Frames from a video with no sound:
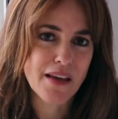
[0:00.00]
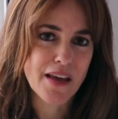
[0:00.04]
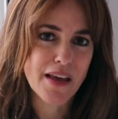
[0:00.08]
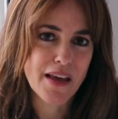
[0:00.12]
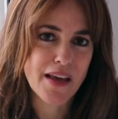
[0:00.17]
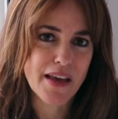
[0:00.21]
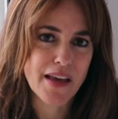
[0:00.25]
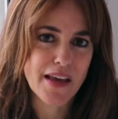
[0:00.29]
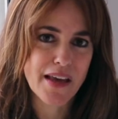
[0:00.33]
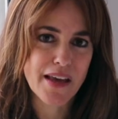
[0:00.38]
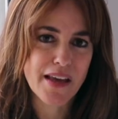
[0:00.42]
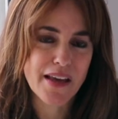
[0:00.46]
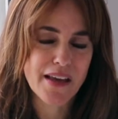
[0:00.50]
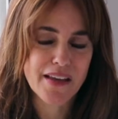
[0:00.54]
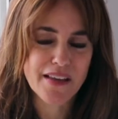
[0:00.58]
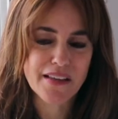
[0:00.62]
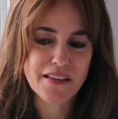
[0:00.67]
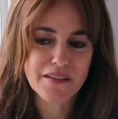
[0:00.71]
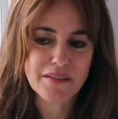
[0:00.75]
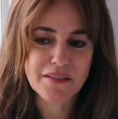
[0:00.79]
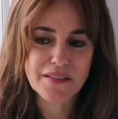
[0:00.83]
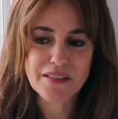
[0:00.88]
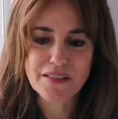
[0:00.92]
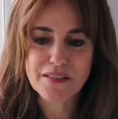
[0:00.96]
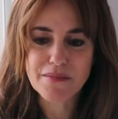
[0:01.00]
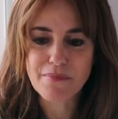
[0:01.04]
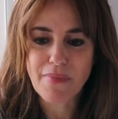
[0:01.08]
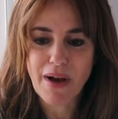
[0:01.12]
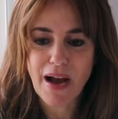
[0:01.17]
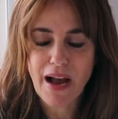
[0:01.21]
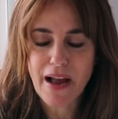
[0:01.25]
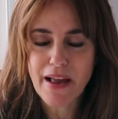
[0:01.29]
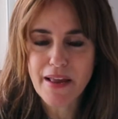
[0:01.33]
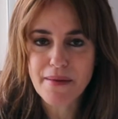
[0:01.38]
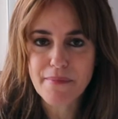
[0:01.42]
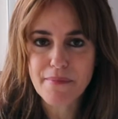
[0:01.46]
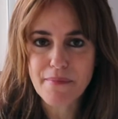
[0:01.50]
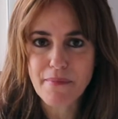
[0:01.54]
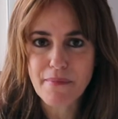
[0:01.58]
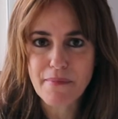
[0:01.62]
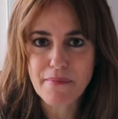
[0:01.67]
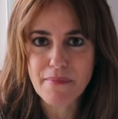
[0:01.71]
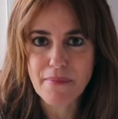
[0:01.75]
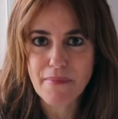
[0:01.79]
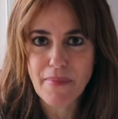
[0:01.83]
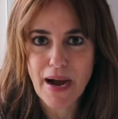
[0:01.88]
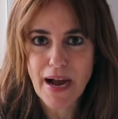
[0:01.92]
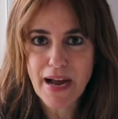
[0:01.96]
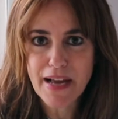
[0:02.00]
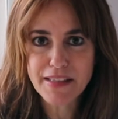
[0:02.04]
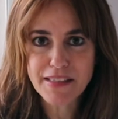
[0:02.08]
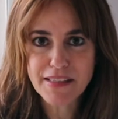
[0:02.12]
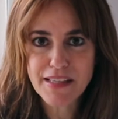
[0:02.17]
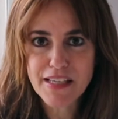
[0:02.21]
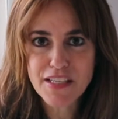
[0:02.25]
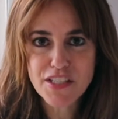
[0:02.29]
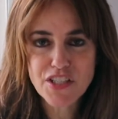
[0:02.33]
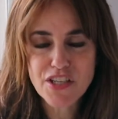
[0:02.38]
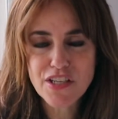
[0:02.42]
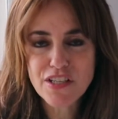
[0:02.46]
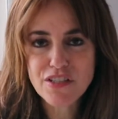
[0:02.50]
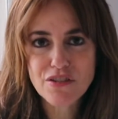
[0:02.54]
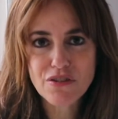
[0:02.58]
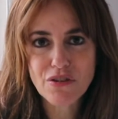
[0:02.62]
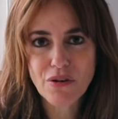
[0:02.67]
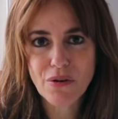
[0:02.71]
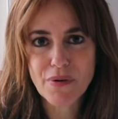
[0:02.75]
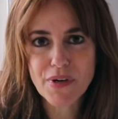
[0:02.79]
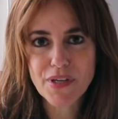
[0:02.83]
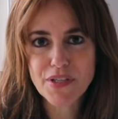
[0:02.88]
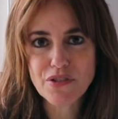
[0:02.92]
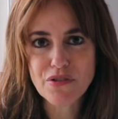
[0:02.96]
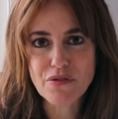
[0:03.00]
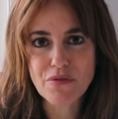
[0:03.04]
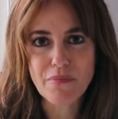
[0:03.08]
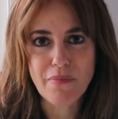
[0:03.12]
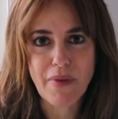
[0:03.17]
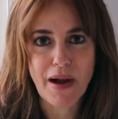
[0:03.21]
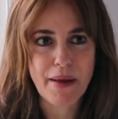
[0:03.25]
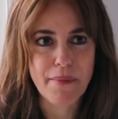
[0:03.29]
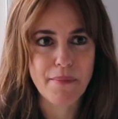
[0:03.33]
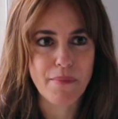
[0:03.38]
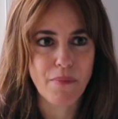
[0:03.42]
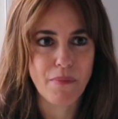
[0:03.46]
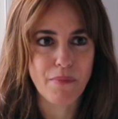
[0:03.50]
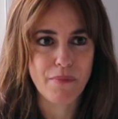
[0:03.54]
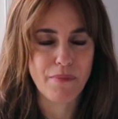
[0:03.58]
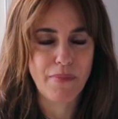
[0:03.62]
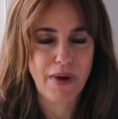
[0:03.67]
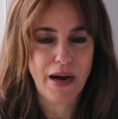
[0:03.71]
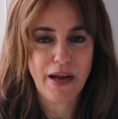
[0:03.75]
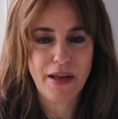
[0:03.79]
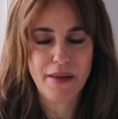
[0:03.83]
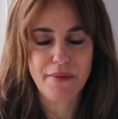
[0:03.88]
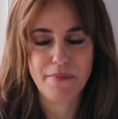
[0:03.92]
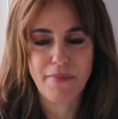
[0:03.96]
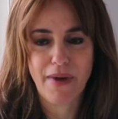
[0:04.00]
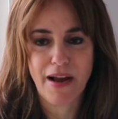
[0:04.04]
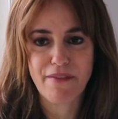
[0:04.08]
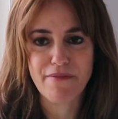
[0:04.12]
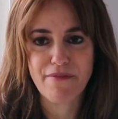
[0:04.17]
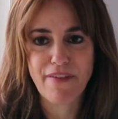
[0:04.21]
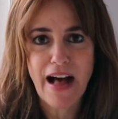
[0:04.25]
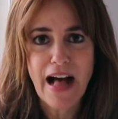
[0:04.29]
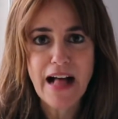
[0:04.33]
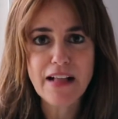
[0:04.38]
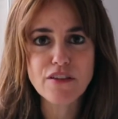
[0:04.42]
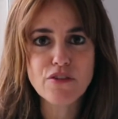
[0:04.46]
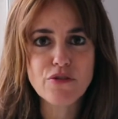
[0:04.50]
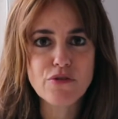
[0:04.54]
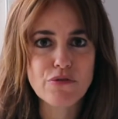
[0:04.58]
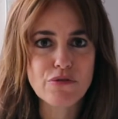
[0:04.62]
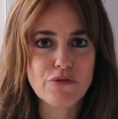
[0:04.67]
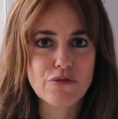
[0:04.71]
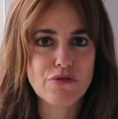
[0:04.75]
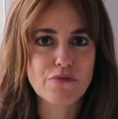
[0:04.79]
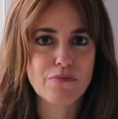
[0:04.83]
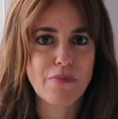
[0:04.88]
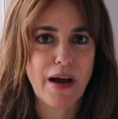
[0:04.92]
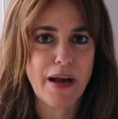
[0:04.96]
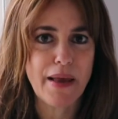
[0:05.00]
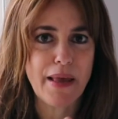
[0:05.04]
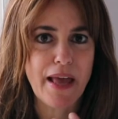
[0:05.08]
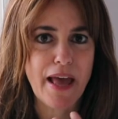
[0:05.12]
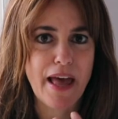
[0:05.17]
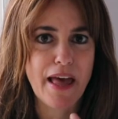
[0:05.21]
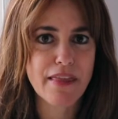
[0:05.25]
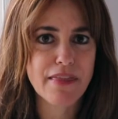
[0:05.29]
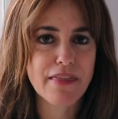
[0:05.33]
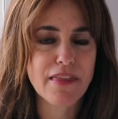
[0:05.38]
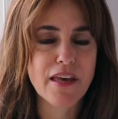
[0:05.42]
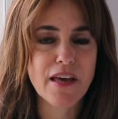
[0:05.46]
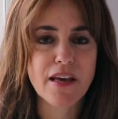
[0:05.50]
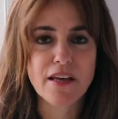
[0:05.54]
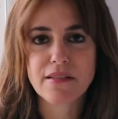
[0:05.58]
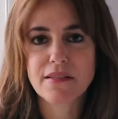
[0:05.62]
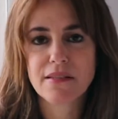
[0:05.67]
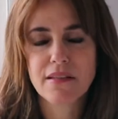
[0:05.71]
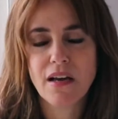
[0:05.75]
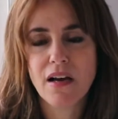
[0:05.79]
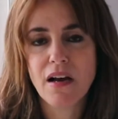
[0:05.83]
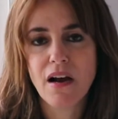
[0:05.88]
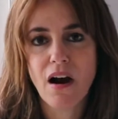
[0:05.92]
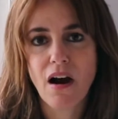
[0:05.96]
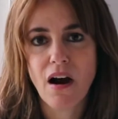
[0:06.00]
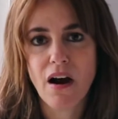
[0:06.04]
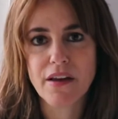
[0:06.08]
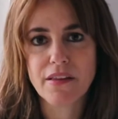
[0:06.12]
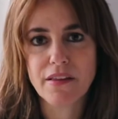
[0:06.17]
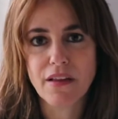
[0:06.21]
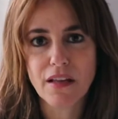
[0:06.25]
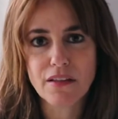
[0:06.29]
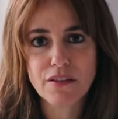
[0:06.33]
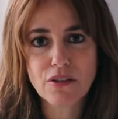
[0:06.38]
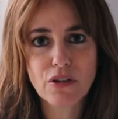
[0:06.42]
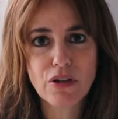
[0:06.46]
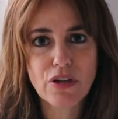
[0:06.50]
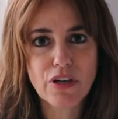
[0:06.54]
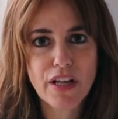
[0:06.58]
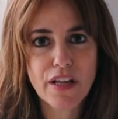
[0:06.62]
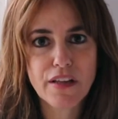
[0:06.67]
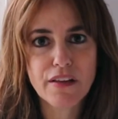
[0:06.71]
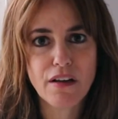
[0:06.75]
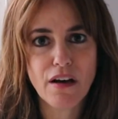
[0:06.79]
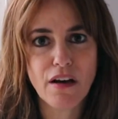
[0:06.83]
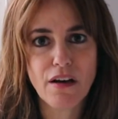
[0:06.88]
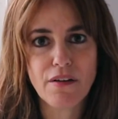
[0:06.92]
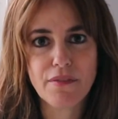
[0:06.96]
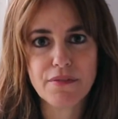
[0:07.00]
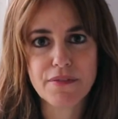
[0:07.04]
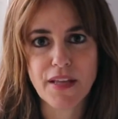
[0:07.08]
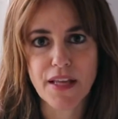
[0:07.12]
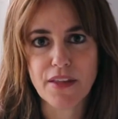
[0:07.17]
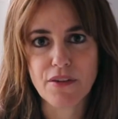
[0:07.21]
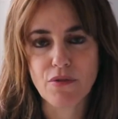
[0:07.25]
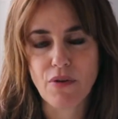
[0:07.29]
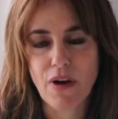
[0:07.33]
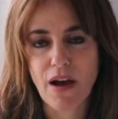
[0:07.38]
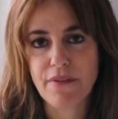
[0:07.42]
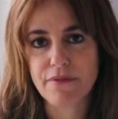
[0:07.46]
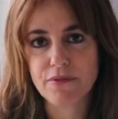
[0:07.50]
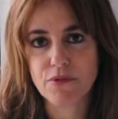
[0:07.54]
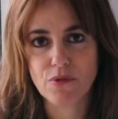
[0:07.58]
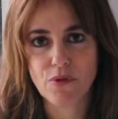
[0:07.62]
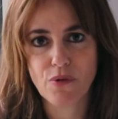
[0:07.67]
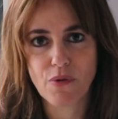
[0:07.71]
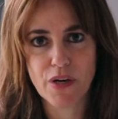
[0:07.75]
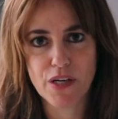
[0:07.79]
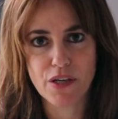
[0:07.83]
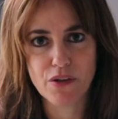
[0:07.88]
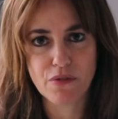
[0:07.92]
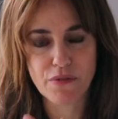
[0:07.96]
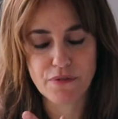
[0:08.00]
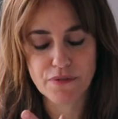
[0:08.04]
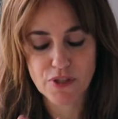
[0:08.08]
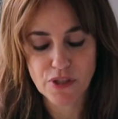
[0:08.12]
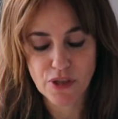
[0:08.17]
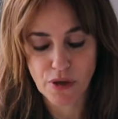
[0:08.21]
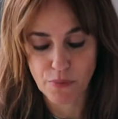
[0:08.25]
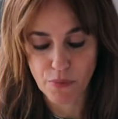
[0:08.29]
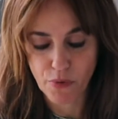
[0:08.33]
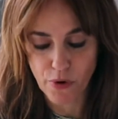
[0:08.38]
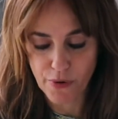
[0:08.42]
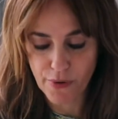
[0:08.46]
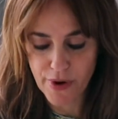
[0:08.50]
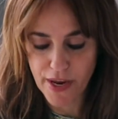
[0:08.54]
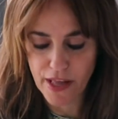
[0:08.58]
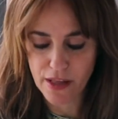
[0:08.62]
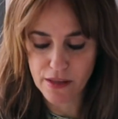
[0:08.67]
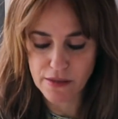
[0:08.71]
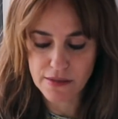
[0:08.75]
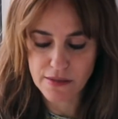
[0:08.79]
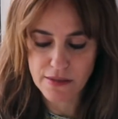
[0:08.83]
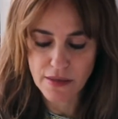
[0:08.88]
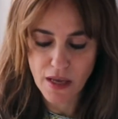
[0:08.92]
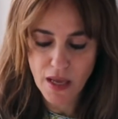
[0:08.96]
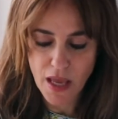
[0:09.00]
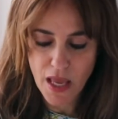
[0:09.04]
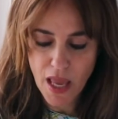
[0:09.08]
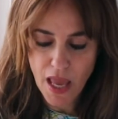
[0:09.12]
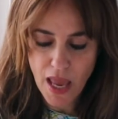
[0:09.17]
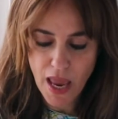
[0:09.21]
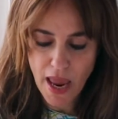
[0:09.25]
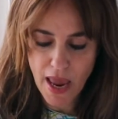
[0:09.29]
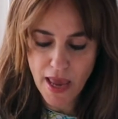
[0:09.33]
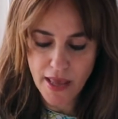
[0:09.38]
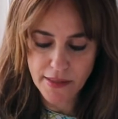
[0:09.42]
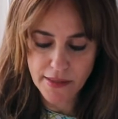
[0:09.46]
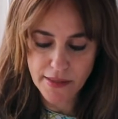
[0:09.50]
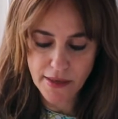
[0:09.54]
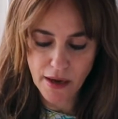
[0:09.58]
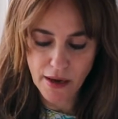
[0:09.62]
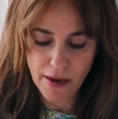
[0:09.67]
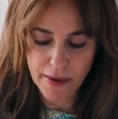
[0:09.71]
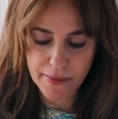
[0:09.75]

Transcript: Is my teachings towards you, my values, my ethics are not good enough, that you have to go and look somewhere else, and